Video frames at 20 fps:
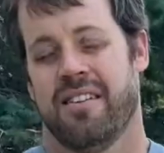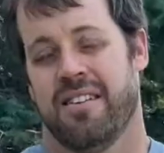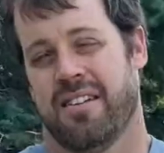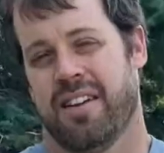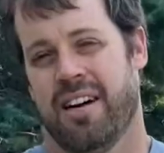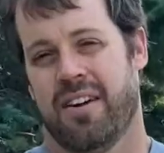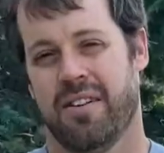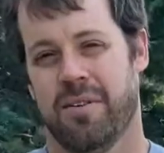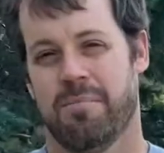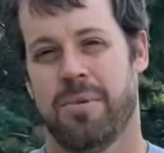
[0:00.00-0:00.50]

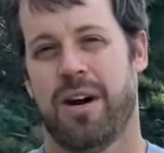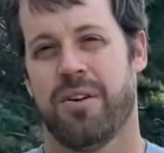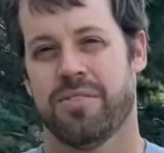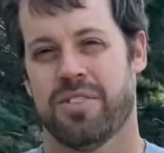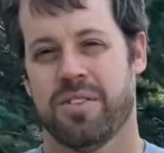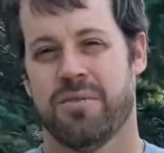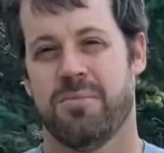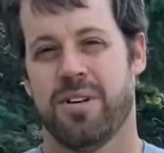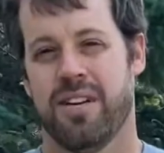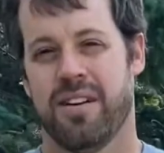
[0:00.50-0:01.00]
allowed amount
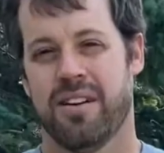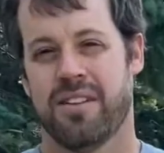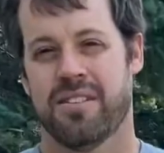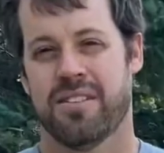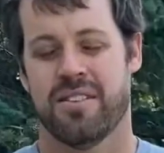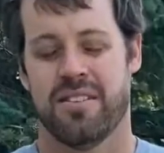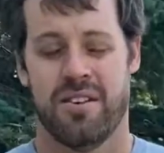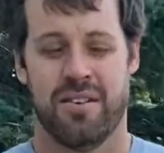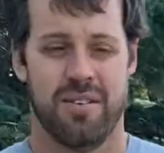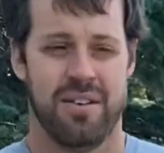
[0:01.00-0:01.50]
to me.
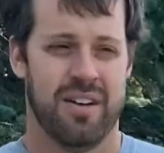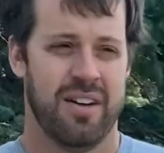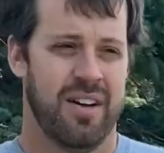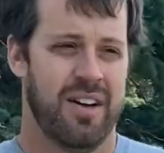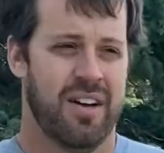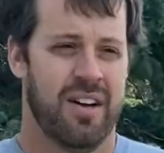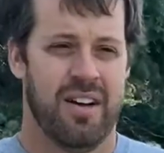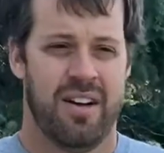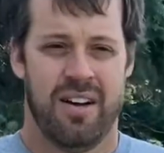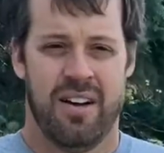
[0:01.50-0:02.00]
So
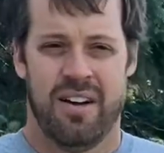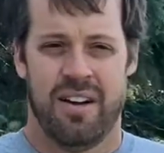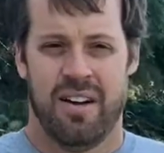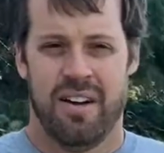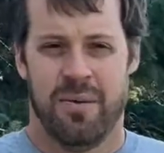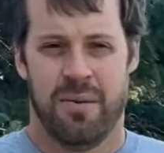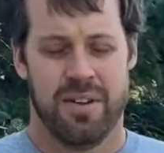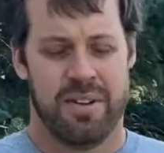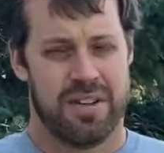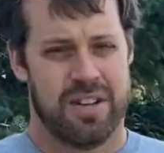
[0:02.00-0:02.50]

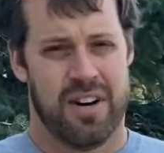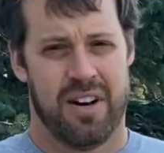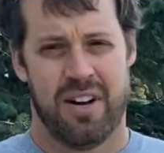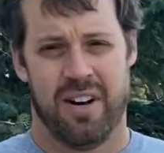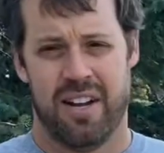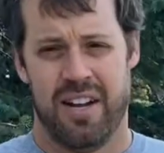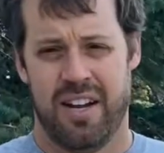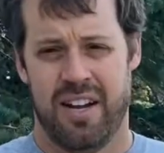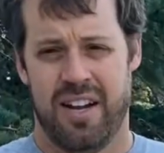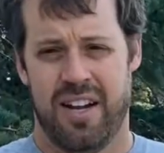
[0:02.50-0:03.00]
with
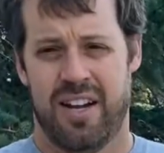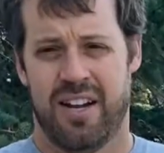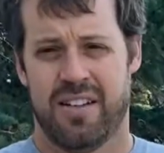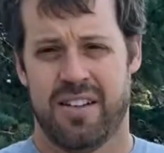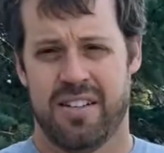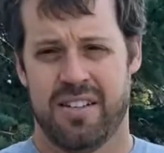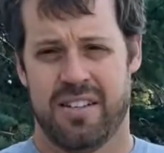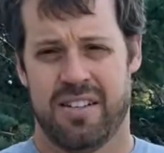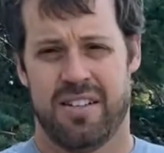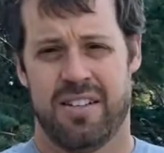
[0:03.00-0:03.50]
Charlie and
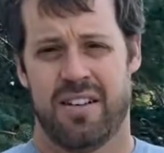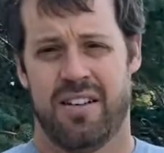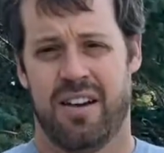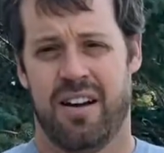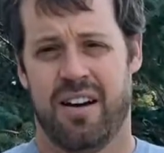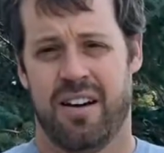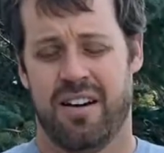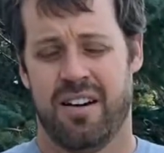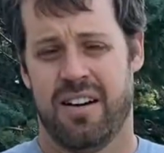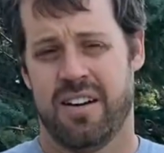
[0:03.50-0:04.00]
Alan's
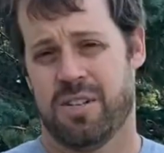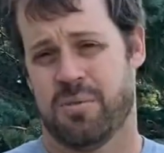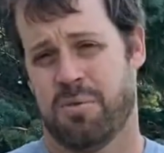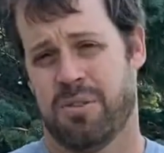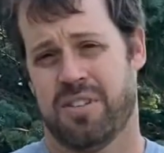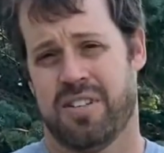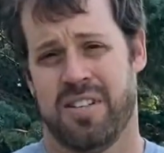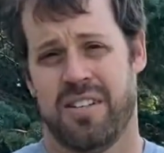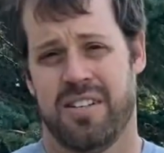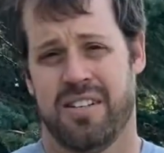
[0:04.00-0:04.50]

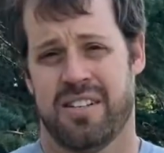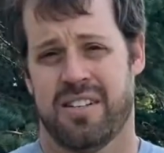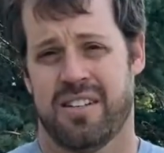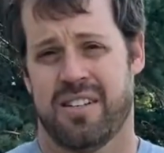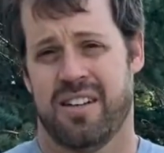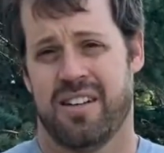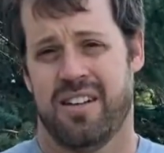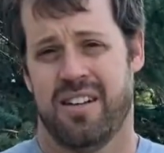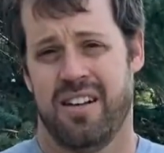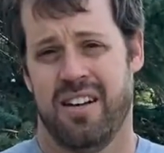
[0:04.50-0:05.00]
expertise
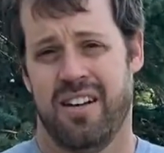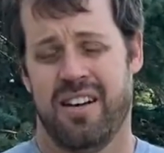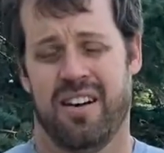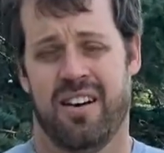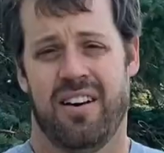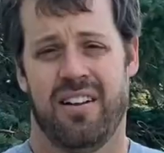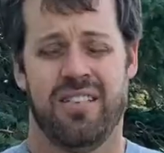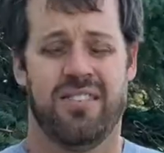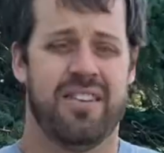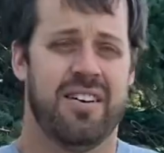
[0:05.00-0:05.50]
in
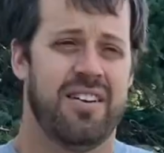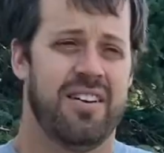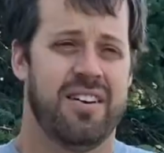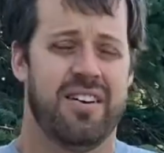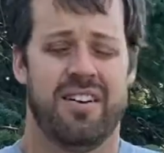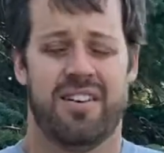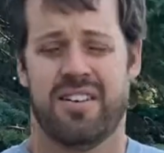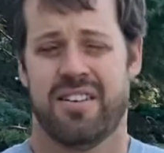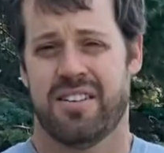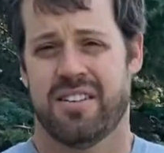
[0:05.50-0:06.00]
all of their
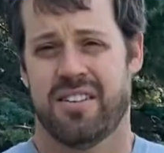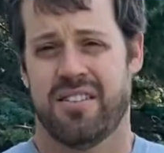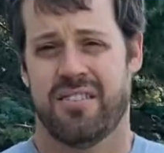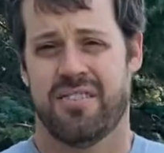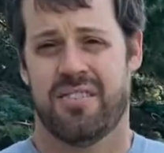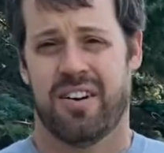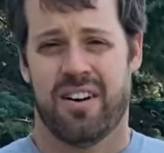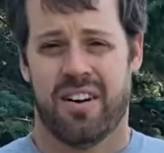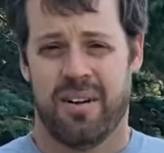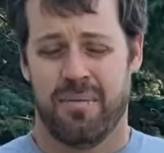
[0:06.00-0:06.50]
years of
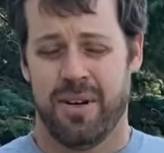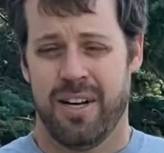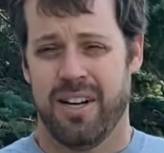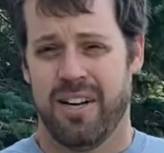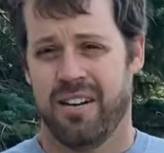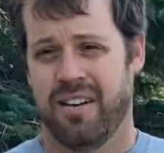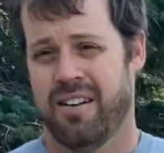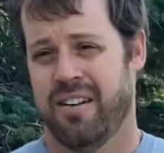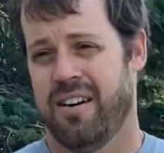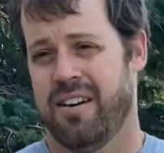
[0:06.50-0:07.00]

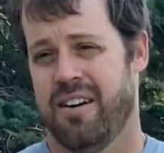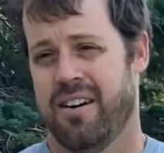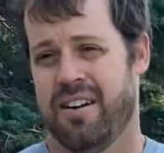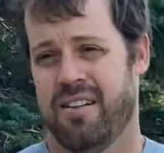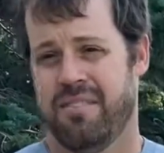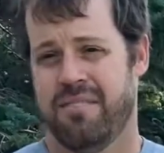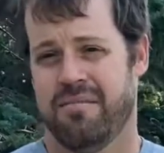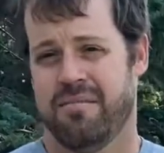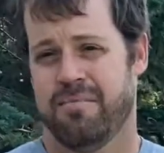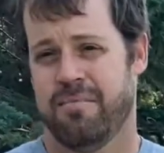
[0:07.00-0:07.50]
farming,
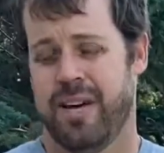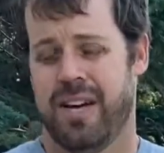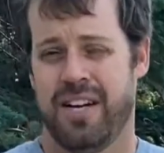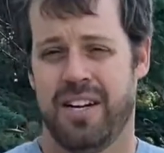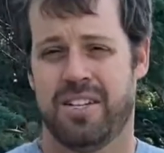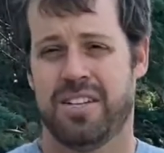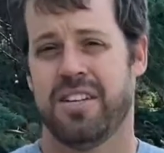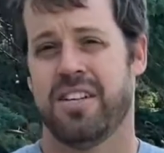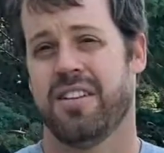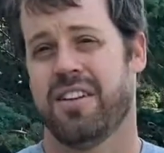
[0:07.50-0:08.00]

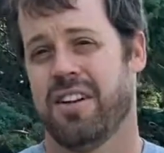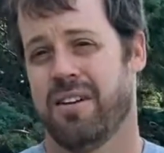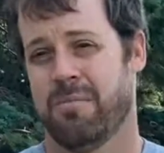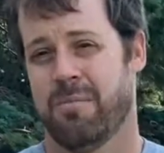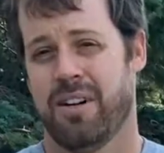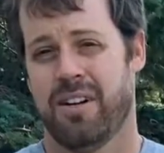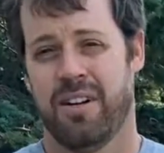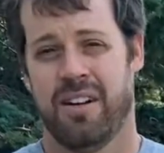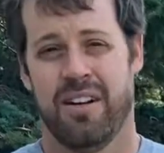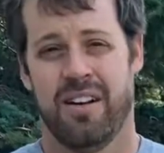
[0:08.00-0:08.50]
managing their
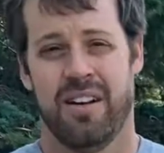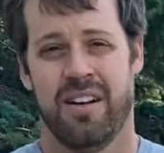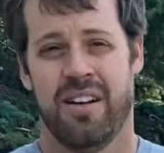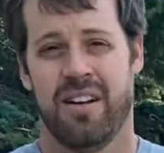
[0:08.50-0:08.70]
money,